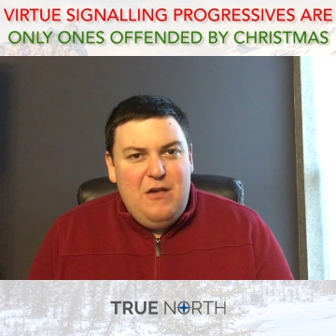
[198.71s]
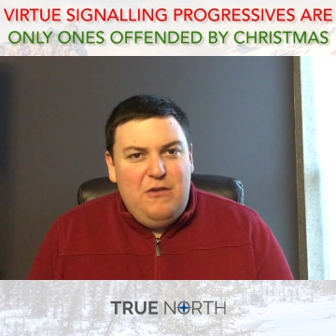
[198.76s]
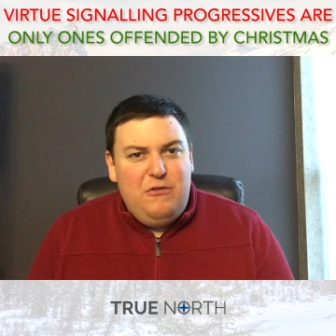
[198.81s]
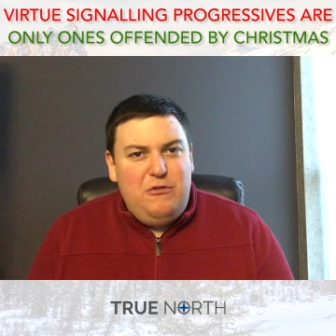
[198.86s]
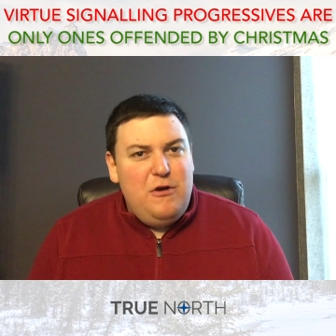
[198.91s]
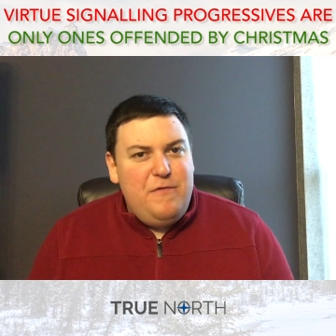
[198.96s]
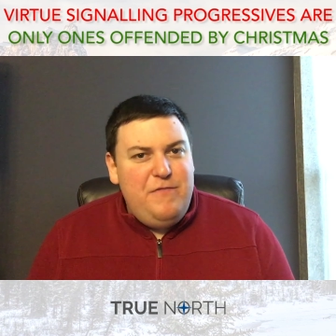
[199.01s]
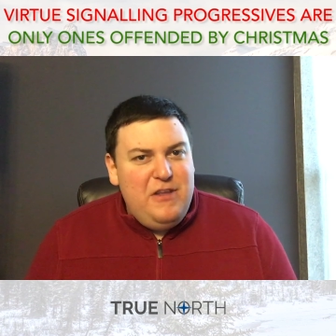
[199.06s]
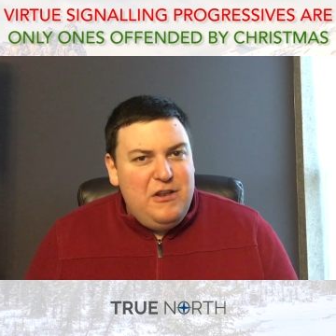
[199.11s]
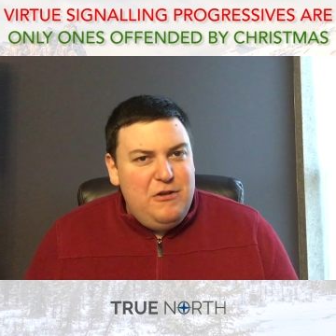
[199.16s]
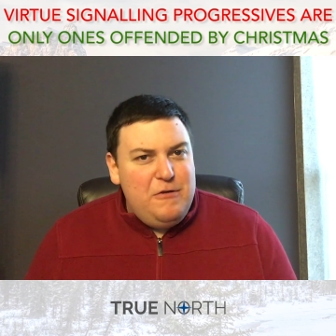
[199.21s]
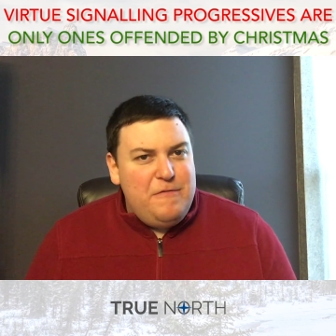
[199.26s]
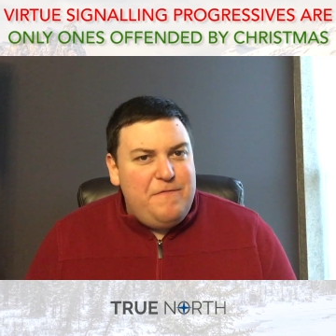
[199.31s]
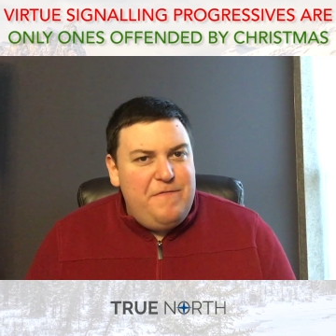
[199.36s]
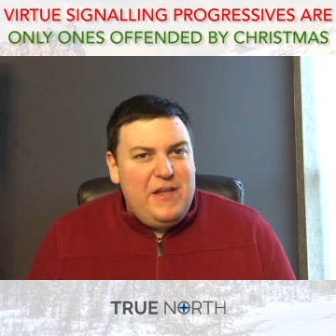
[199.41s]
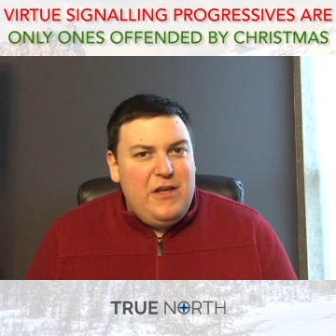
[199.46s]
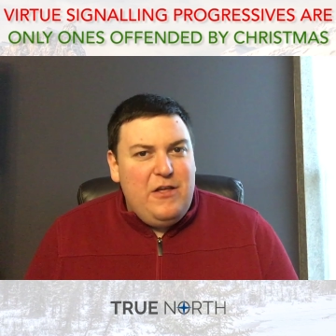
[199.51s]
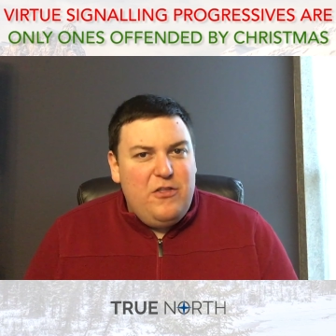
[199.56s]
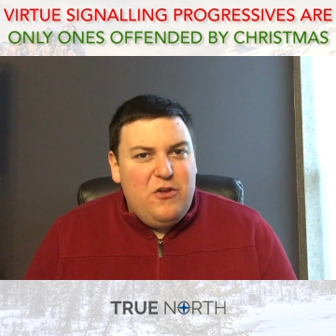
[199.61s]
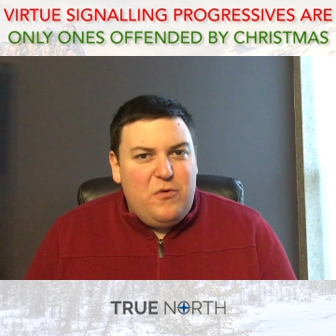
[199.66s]
So if you do
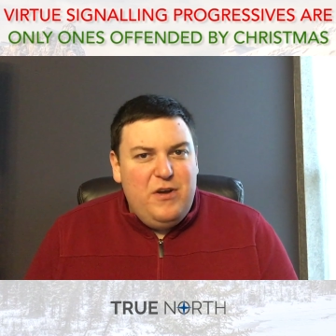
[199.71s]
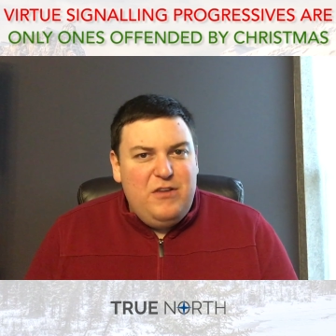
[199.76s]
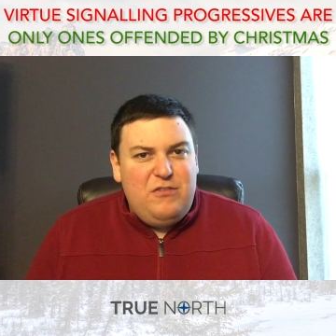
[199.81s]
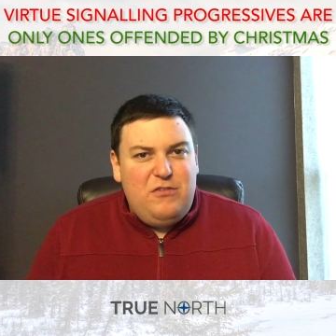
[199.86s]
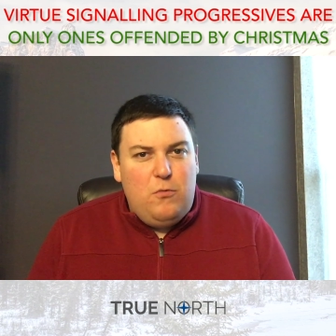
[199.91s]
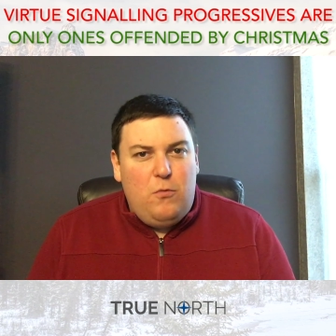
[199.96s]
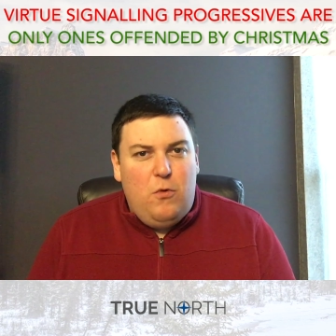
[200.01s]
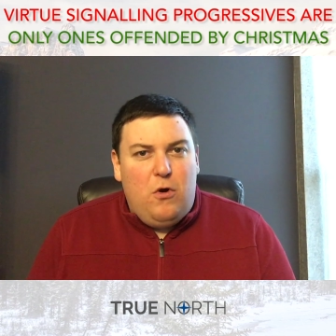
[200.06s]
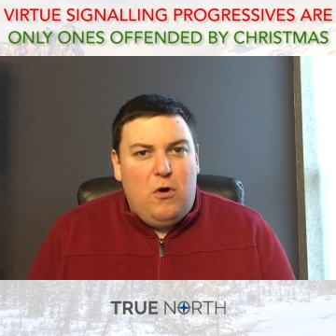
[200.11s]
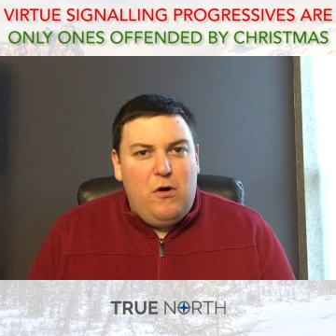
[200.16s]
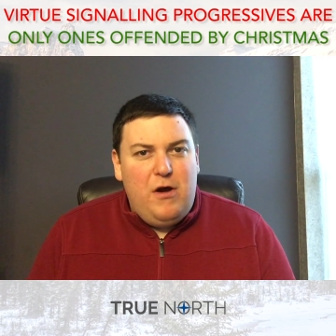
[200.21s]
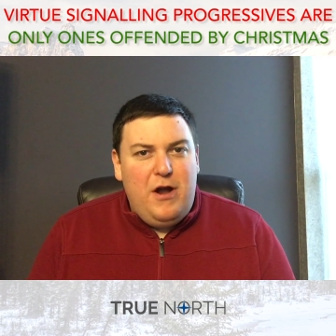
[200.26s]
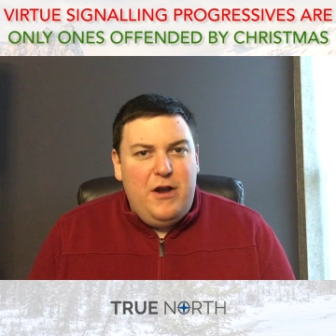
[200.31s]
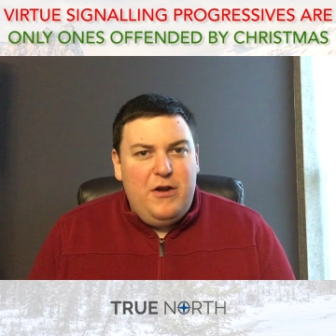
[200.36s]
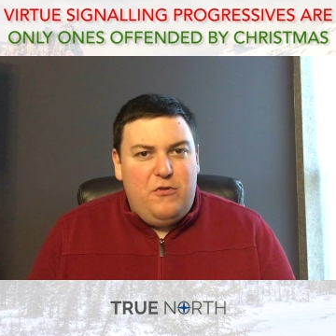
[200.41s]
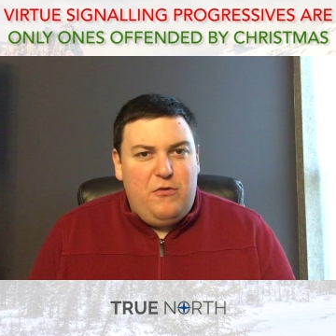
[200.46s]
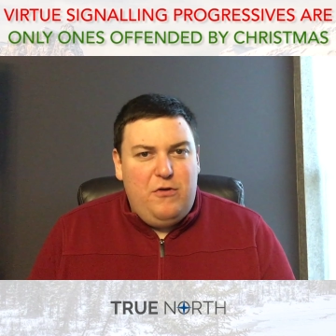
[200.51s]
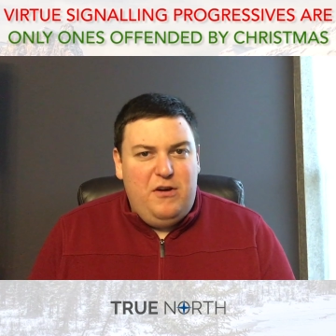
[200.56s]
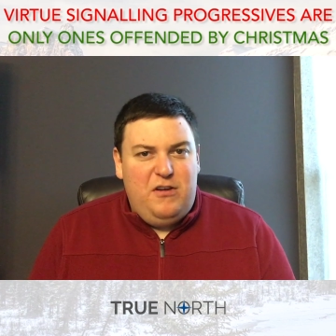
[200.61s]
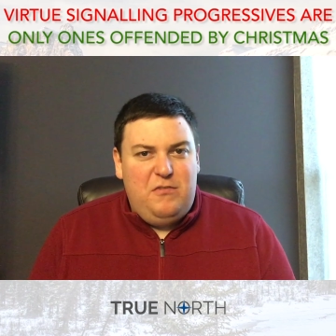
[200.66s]
feel there is a war
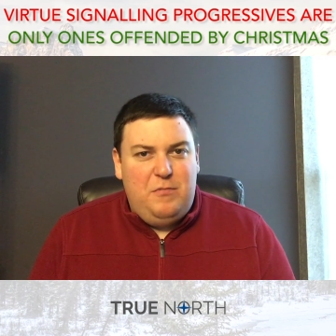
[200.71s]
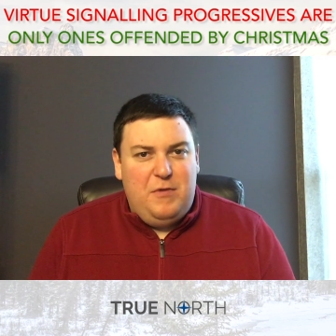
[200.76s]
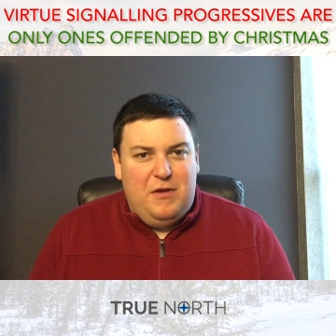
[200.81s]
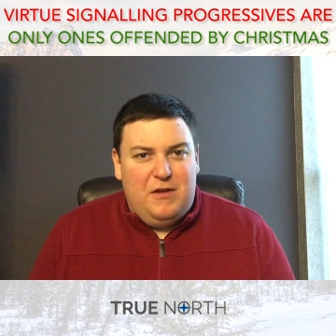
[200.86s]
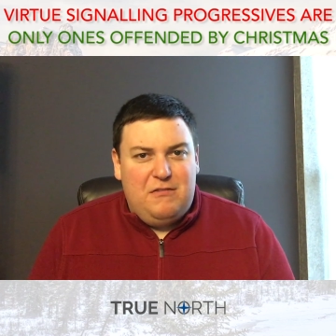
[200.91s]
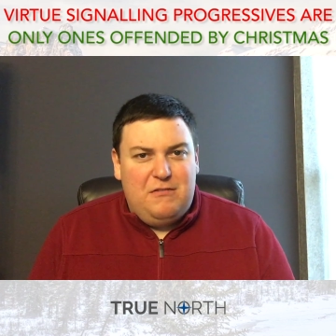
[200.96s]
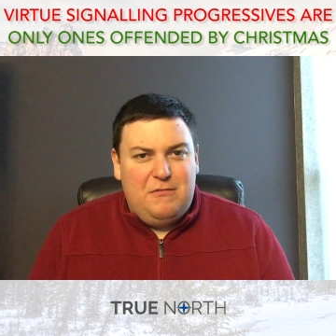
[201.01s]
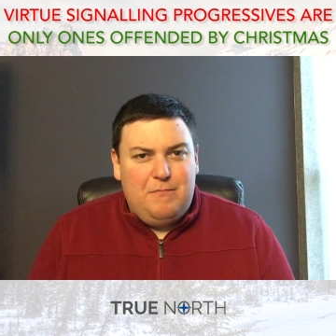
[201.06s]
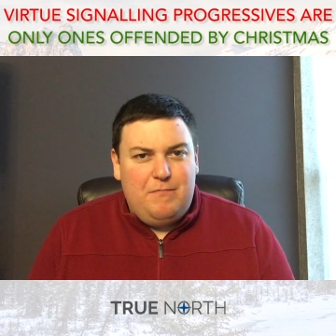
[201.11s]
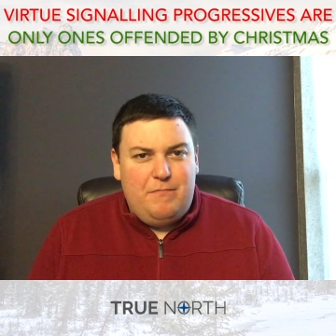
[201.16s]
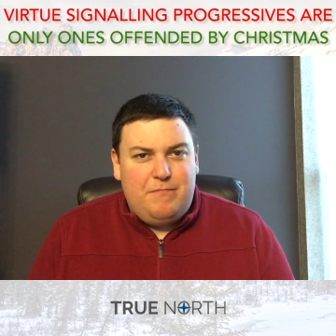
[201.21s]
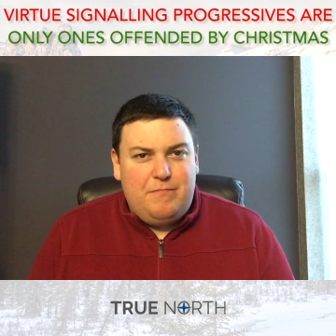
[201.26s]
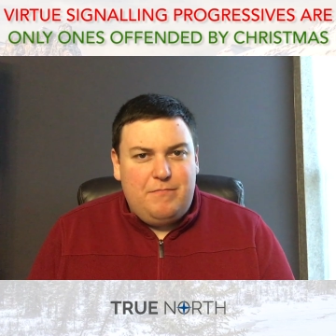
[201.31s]
on Christmas,